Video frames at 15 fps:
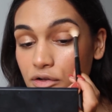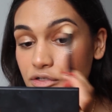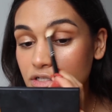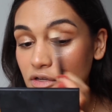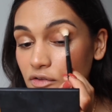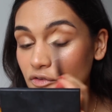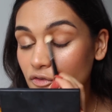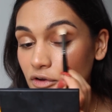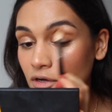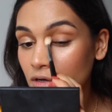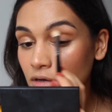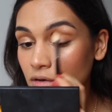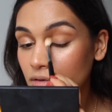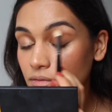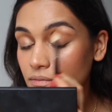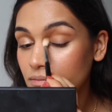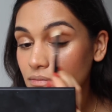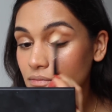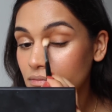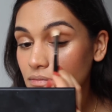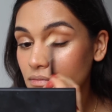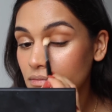Just for
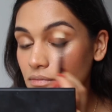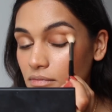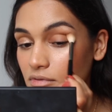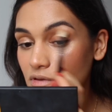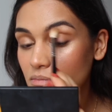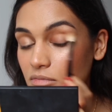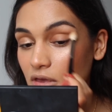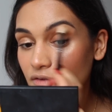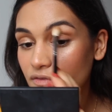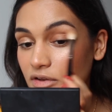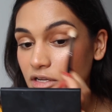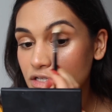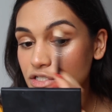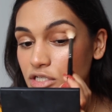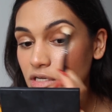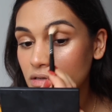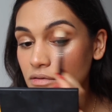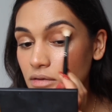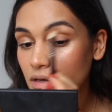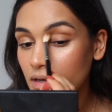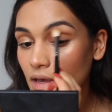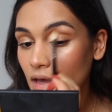some definition
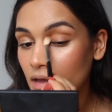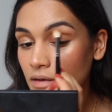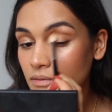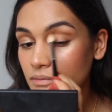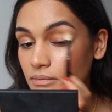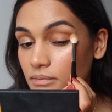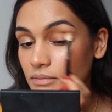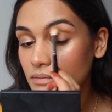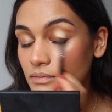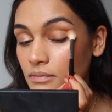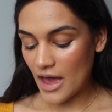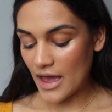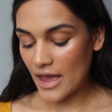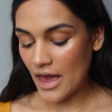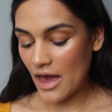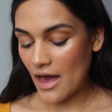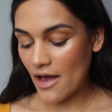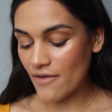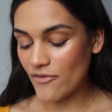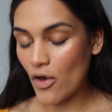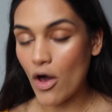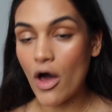again. I
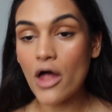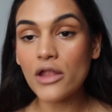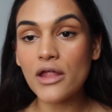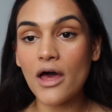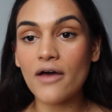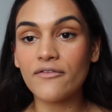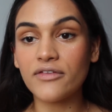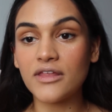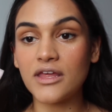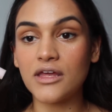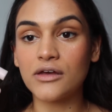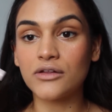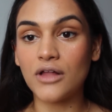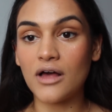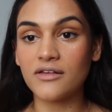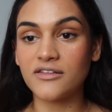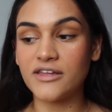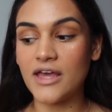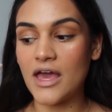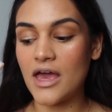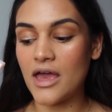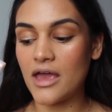have all of the
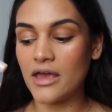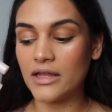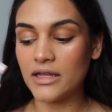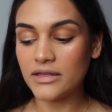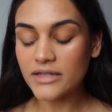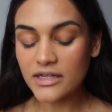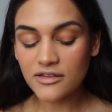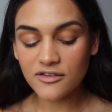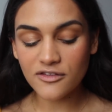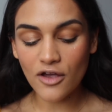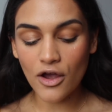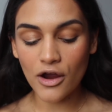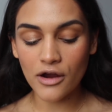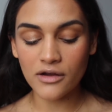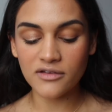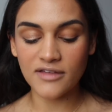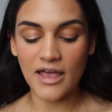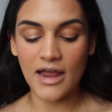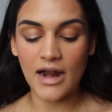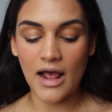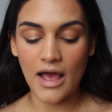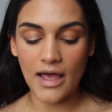Glossier Lid Stars
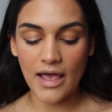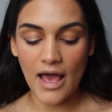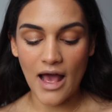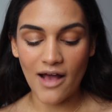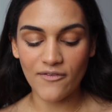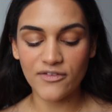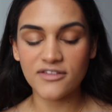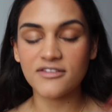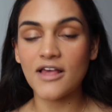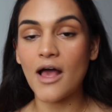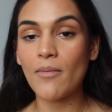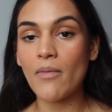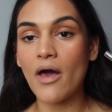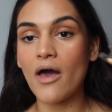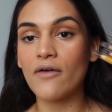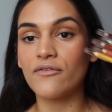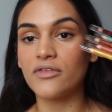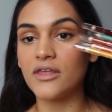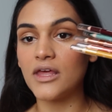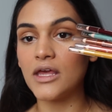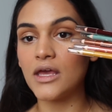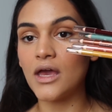and I have some of
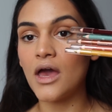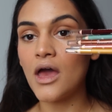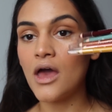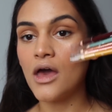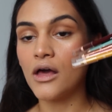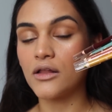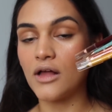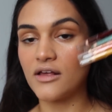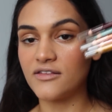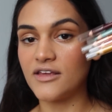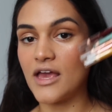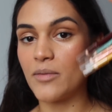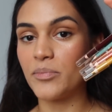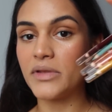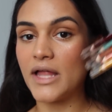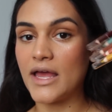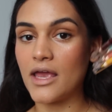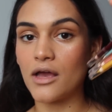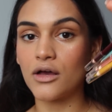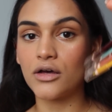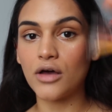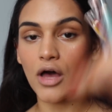the Glossier
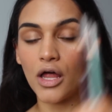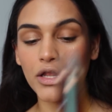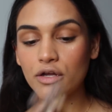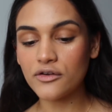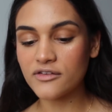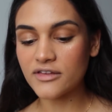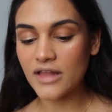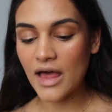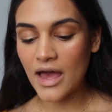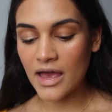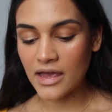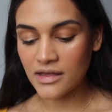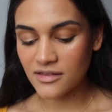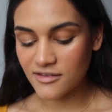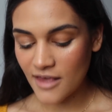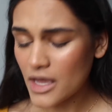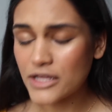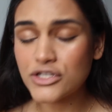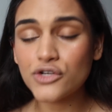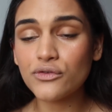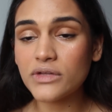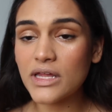Play Color Slides. I
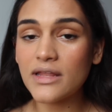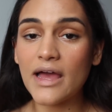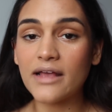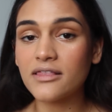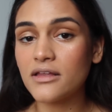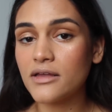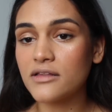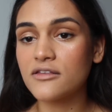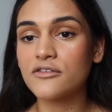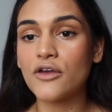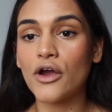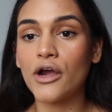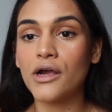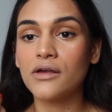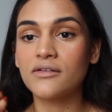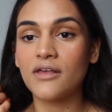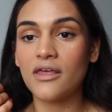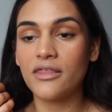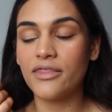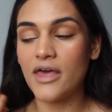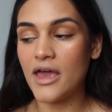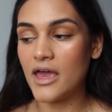do really like the Lid Stars.
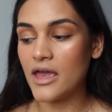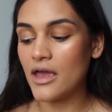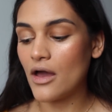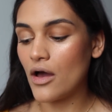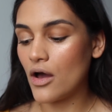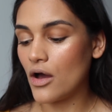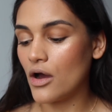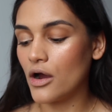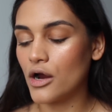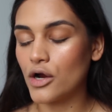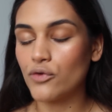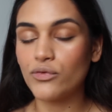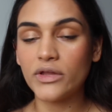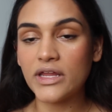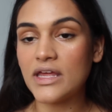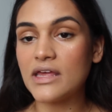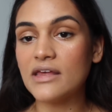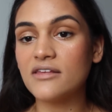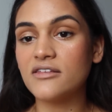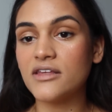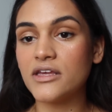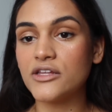They are really
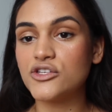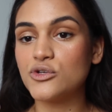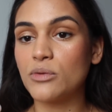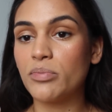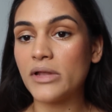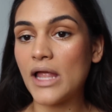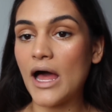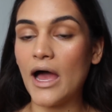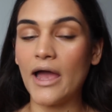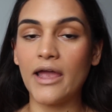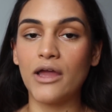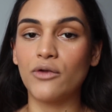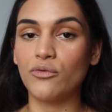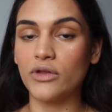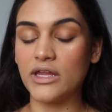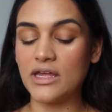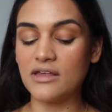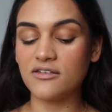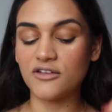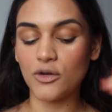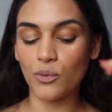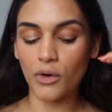easy to apply and really
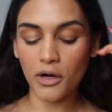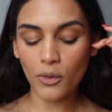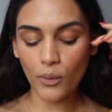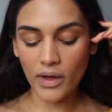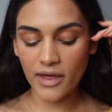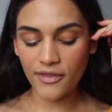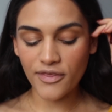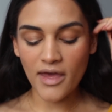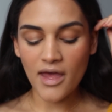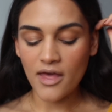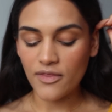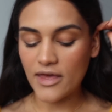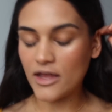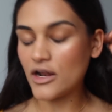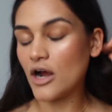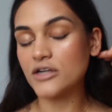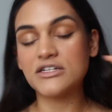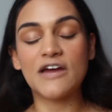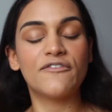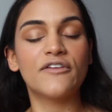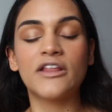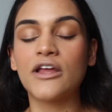easy to work with. They
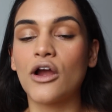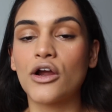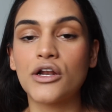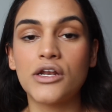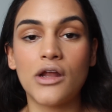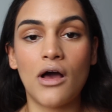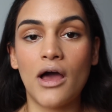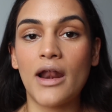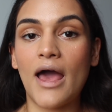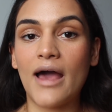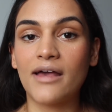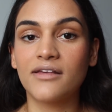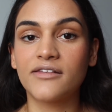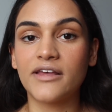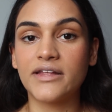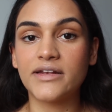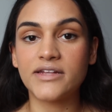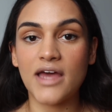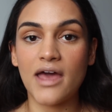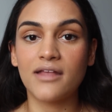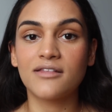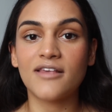definitely are not as
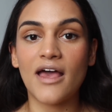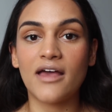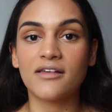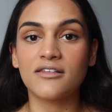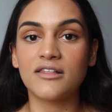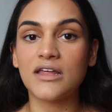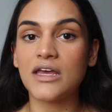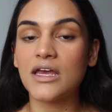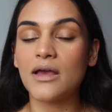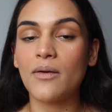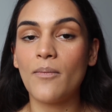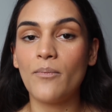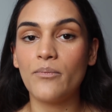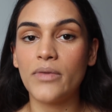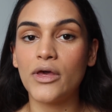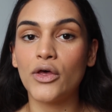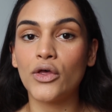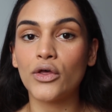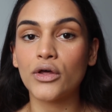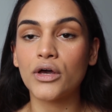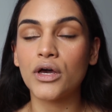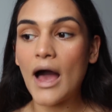intense as the
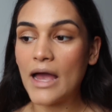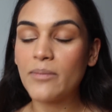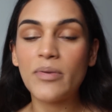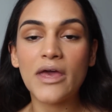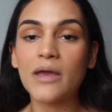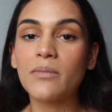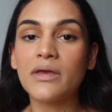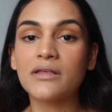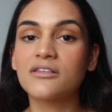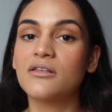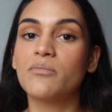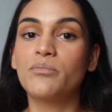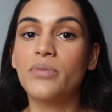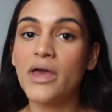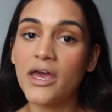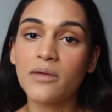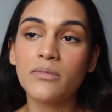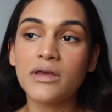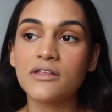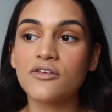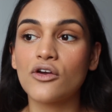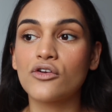Milk eye pigments. The
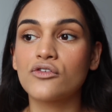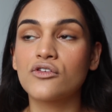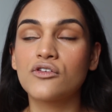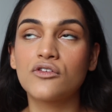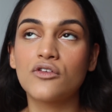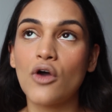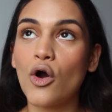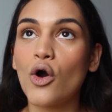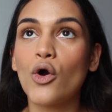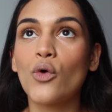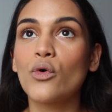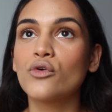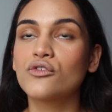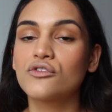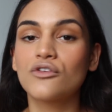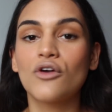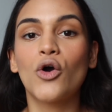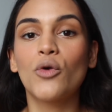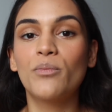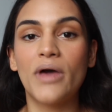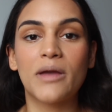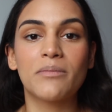pigments are so
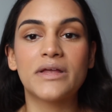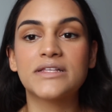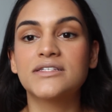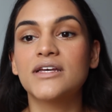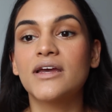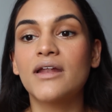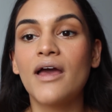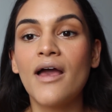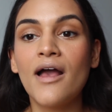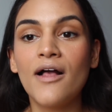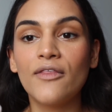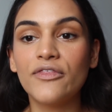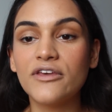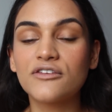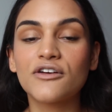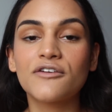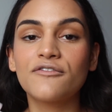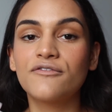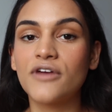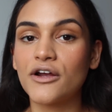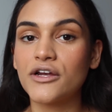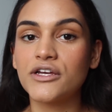pigmented. These are
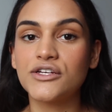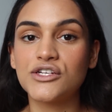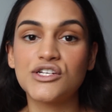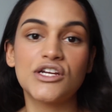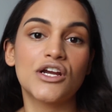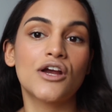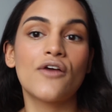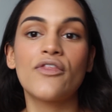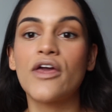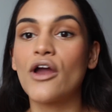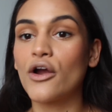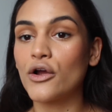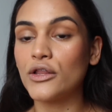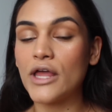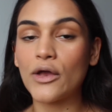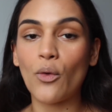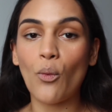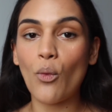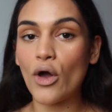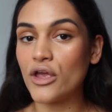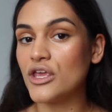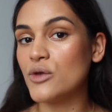very sheer. They are like
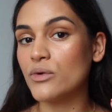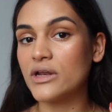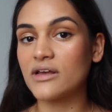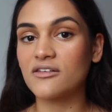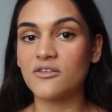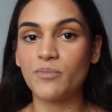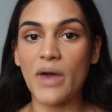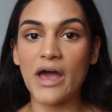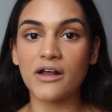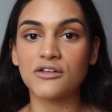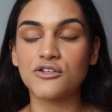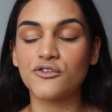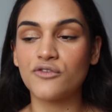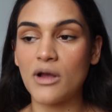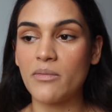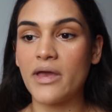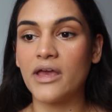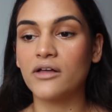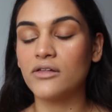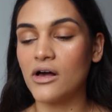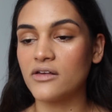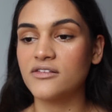what you would expect from a
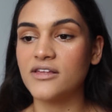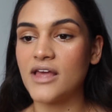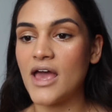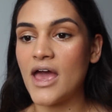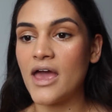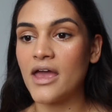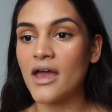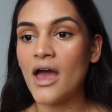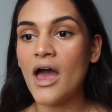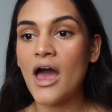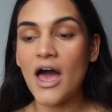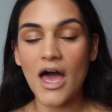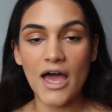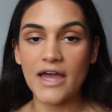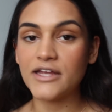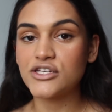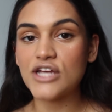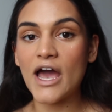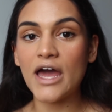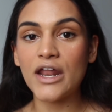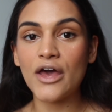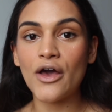Glossier
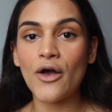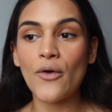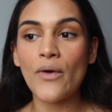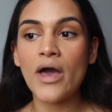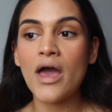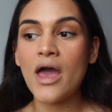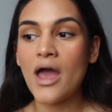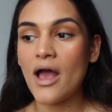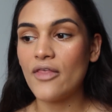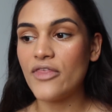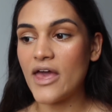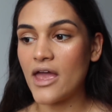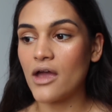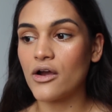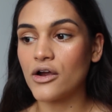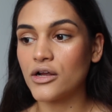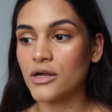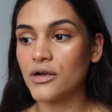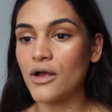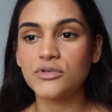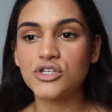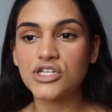eyeshadow. They
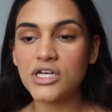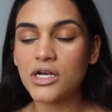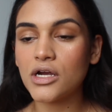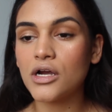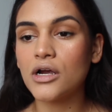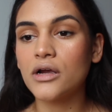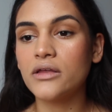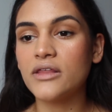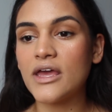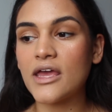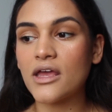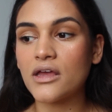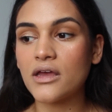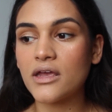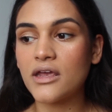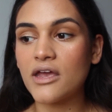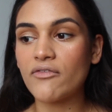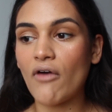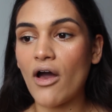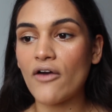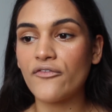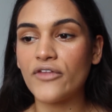are sheer, they give
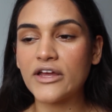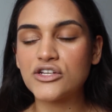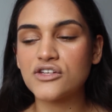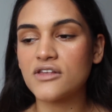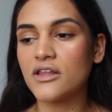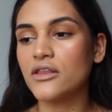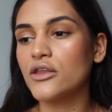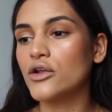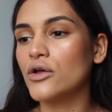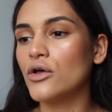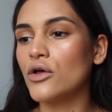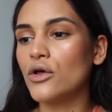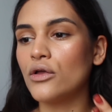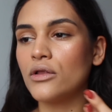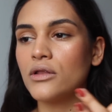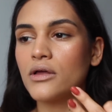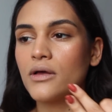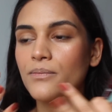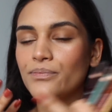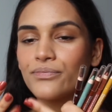off like just a little